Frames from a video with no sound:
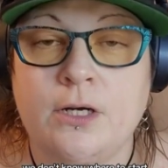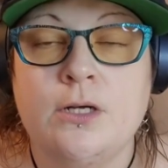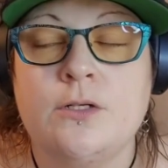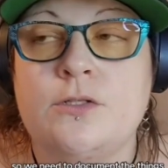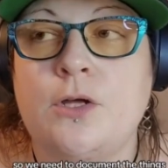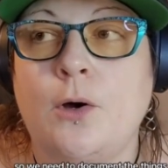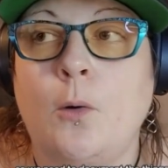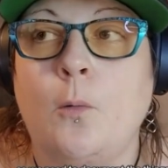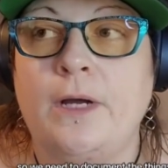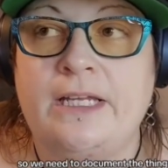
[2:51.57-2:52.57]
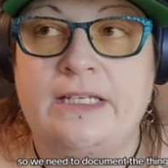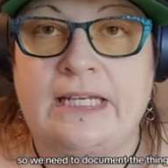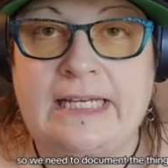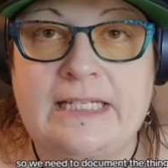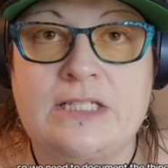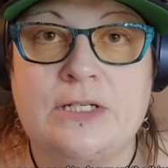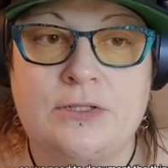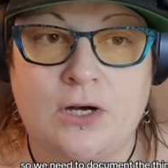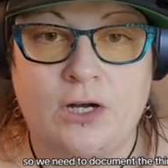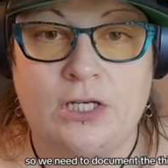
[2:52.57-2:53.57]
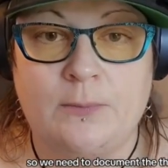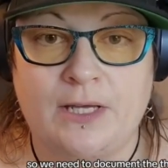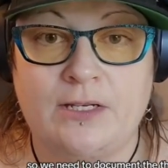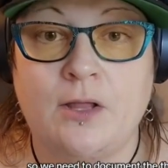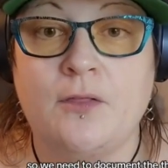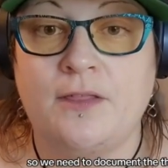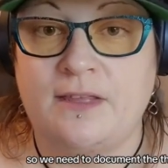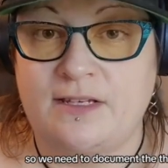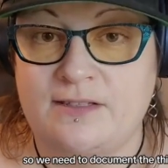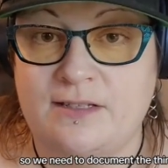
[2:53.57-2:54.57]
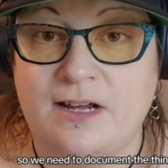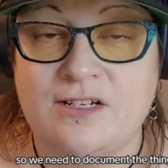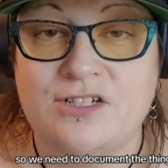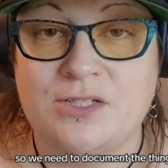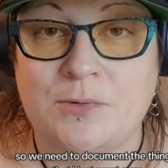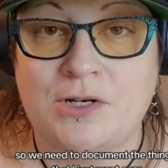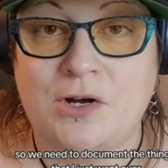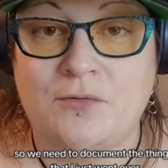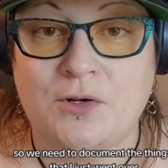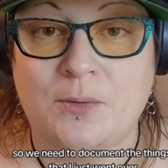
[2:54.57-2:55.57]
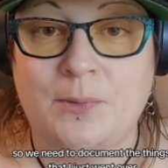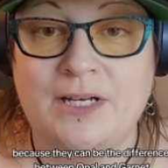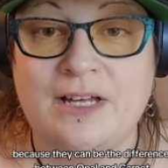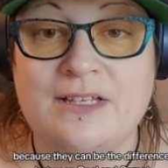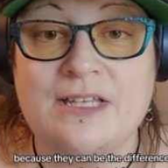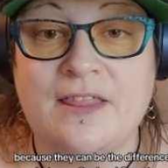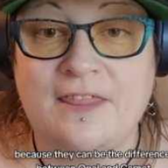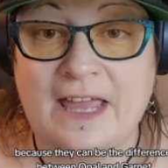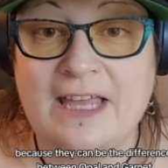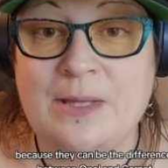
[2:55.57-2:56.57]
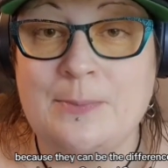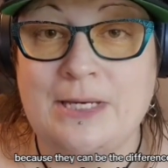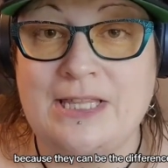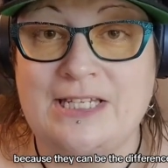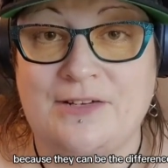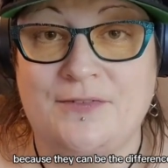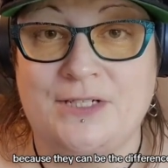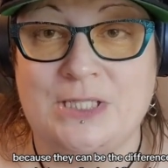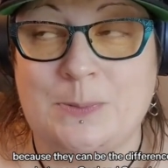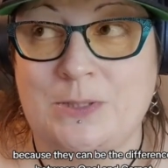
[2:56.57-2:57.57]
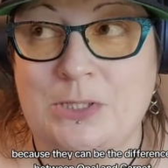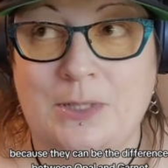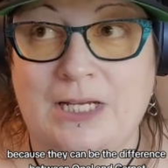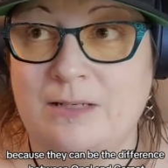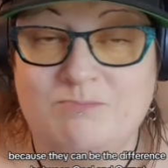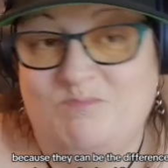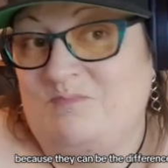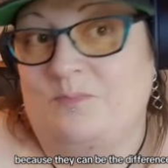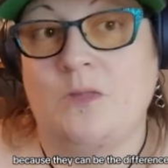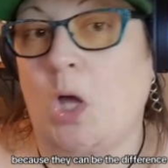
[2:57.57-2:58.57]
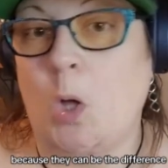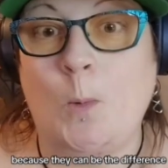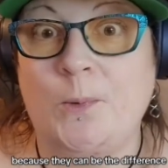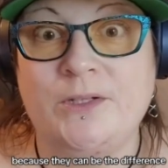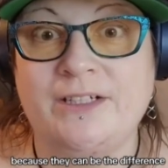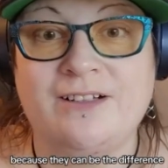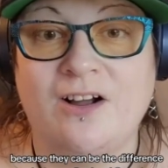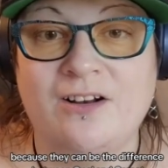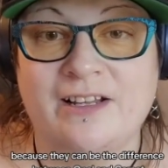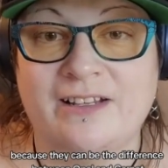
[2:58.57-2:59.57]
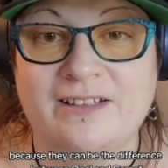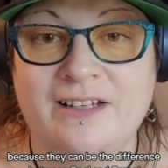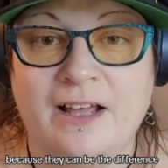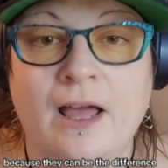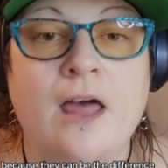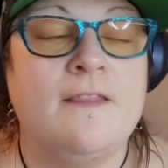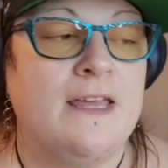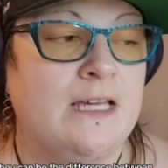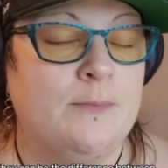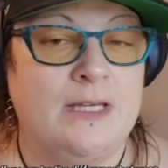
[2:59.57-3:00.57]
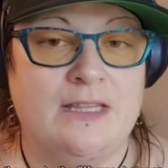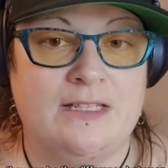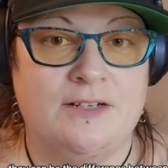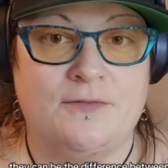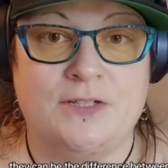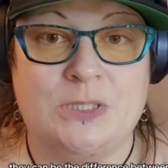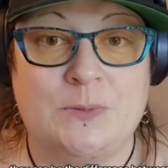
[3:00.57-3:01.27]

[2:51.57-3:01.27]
So we need to document the things that I just went over because they can be the difference between opal and garnet. They can be the difference